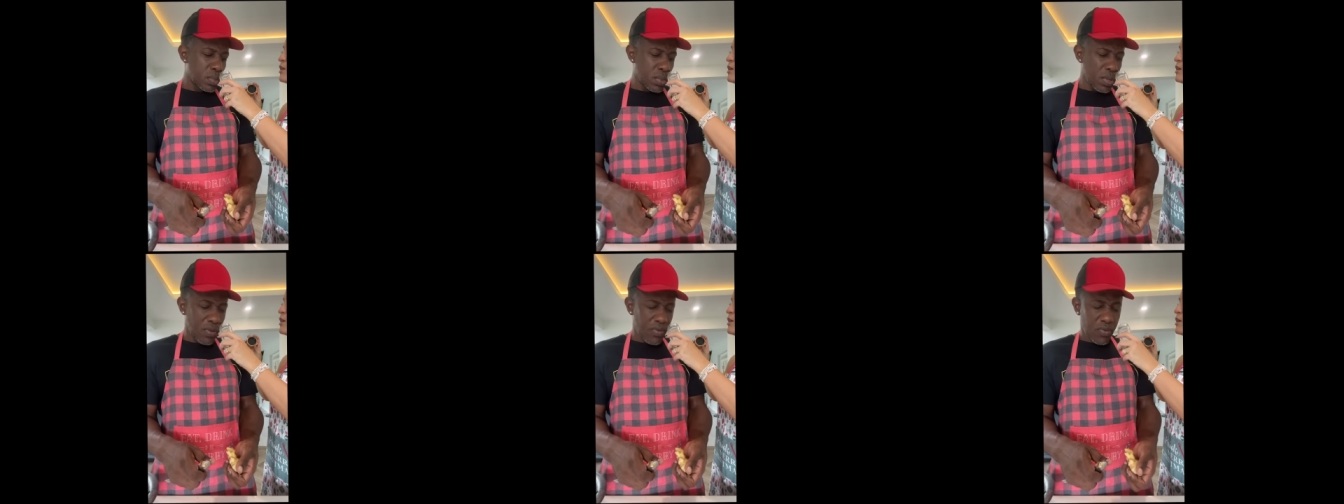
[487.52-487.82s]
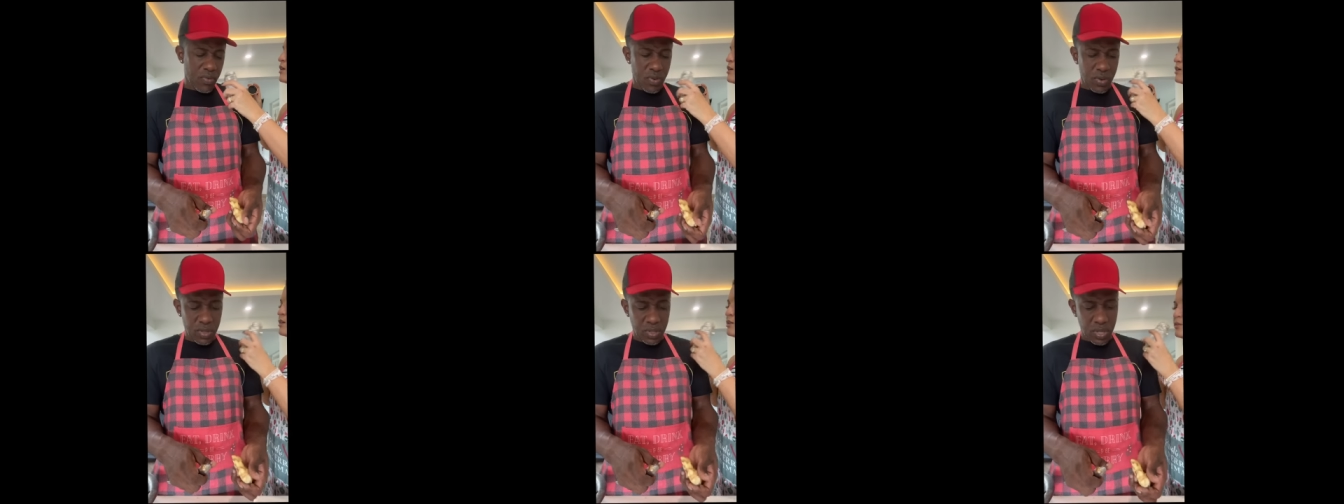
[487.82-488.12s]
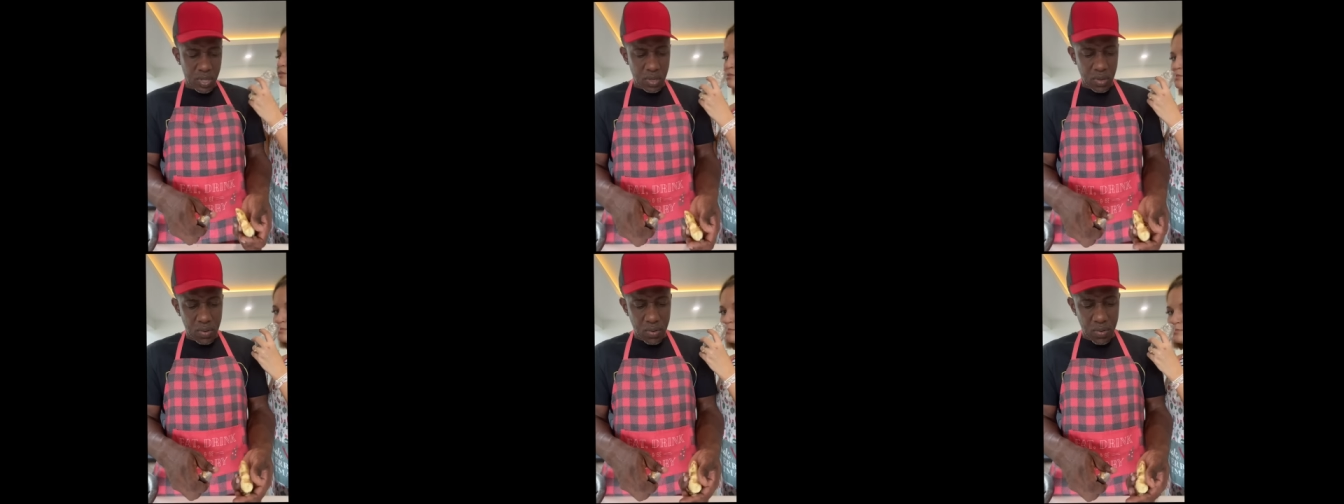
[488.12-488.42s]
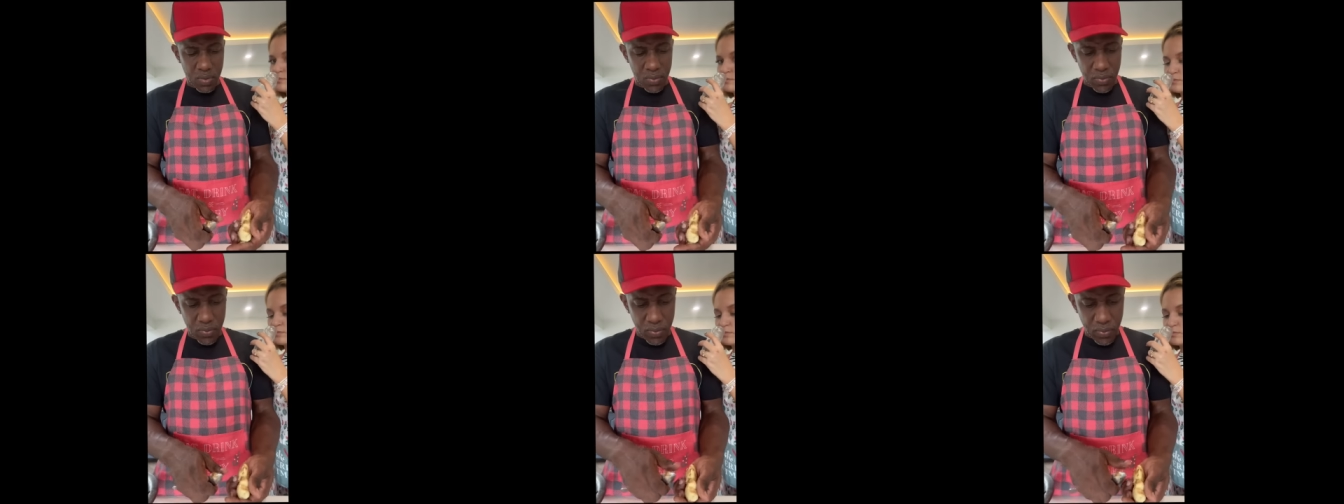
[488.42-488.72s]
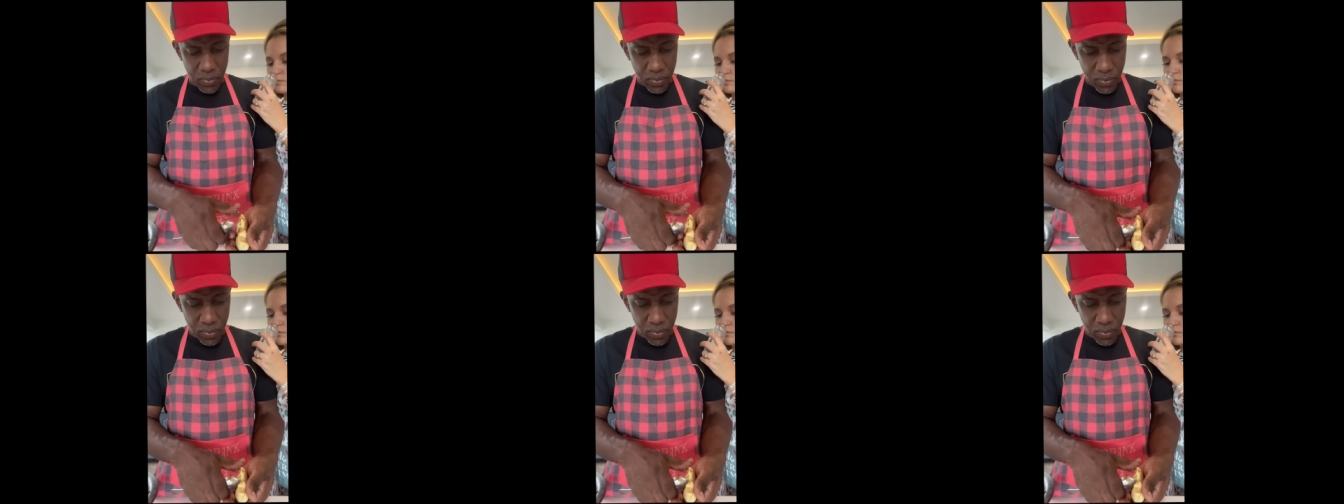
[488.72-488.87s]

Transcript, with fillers: Of course, a clove.